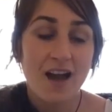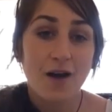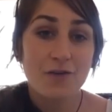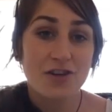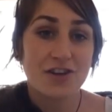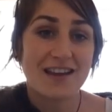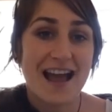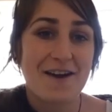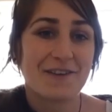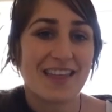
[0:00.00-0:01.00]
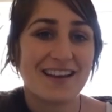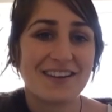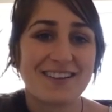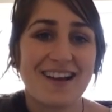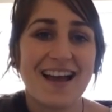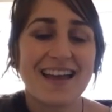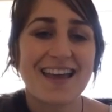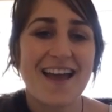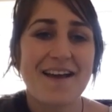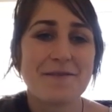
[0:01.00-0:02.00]
I'll show you now what they look like.
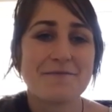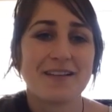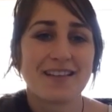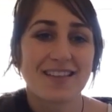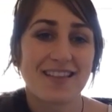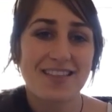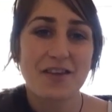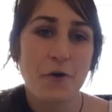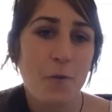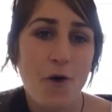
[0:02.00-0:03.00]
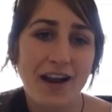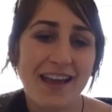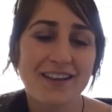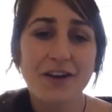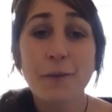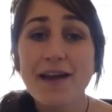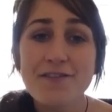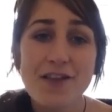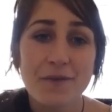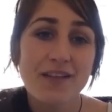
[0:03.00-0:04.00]
So this is your warning, look away if
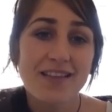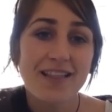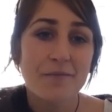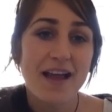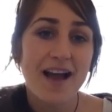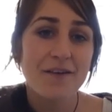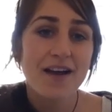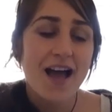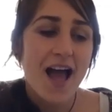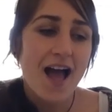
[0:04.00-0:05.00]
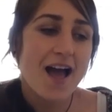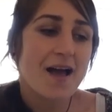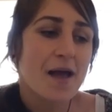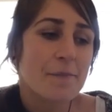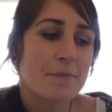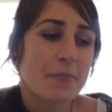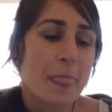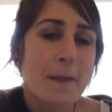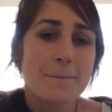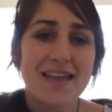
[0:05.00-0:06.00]
you don't want to see them now.
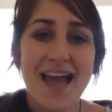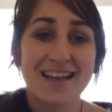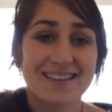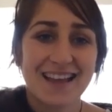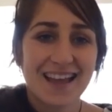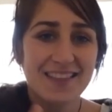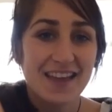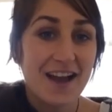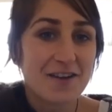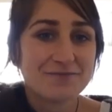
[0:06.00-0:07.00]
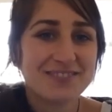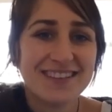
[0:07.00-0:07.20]
But yeah, here they are.